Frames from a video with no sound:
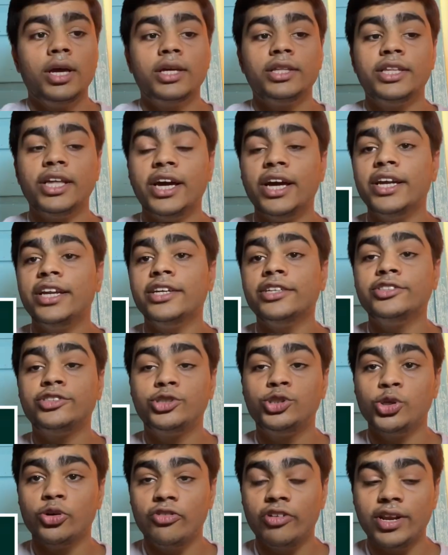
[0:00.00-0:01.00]
There is
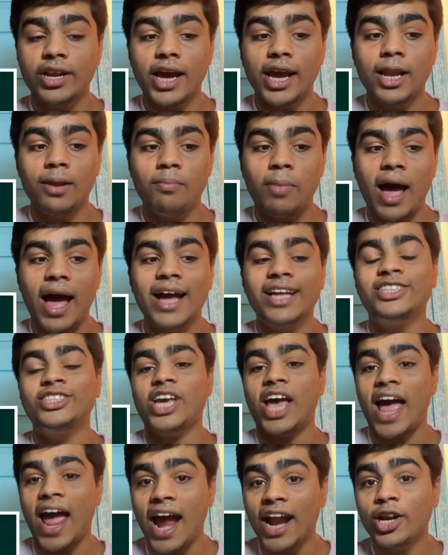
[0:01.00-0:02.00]
juvenile batch
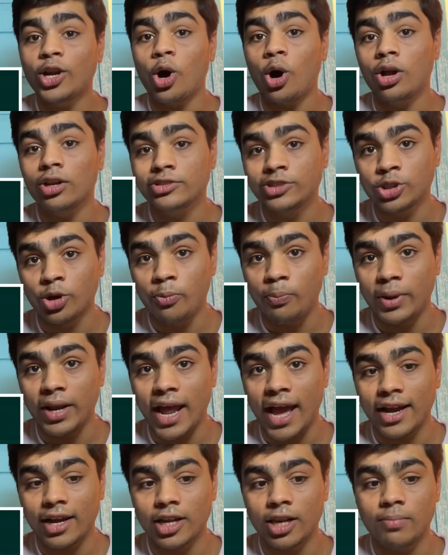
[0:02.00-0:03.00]
and also
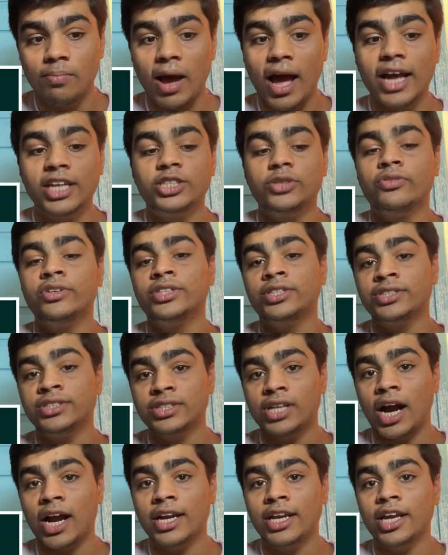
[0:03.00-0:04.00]
pinnacle batch which is
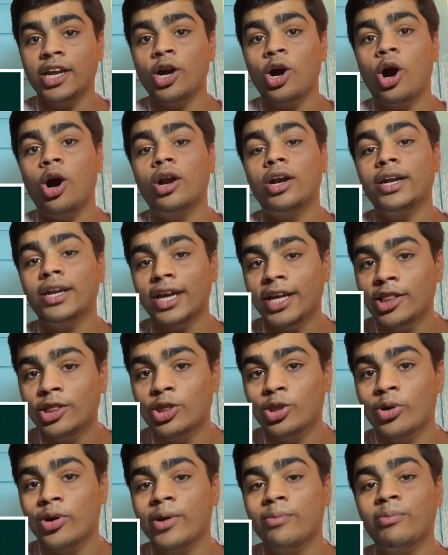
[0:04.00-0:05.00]
starting on
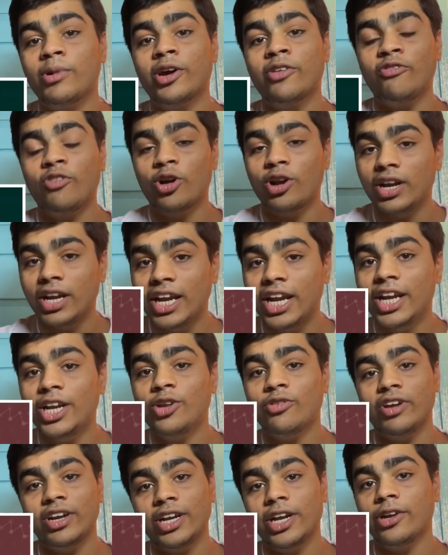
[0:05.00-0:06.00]
10th November for NEET
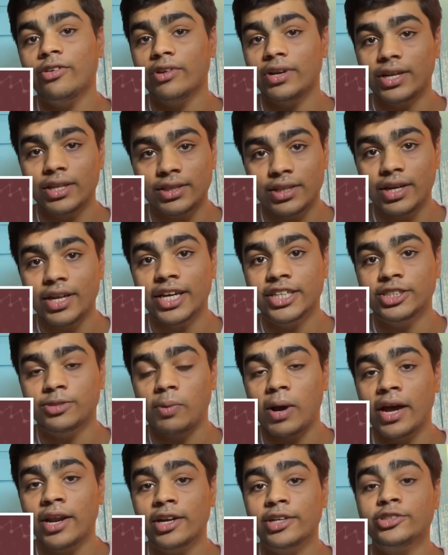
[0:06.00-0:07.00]
2023
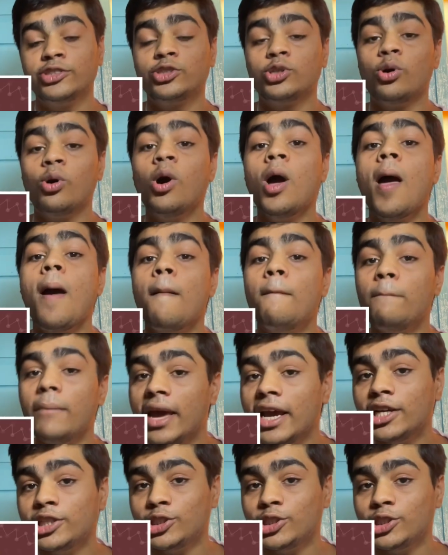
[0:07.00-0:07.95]
aspirants. So make